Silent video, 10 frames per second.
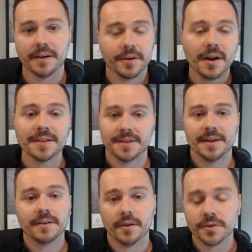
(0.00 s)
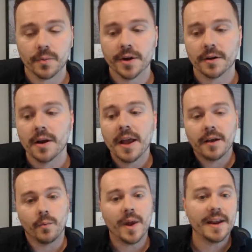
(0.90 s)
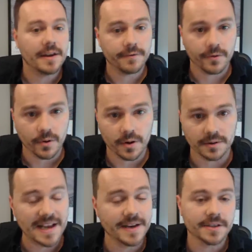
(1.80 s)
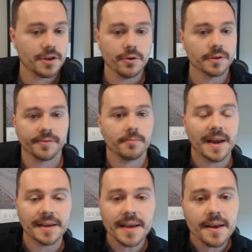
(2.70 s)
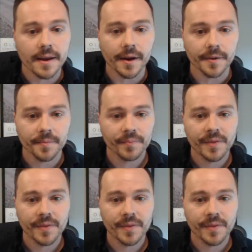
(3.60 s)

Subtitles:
They're not sitting there on Twitter waiting for latest news from Mike Keegan.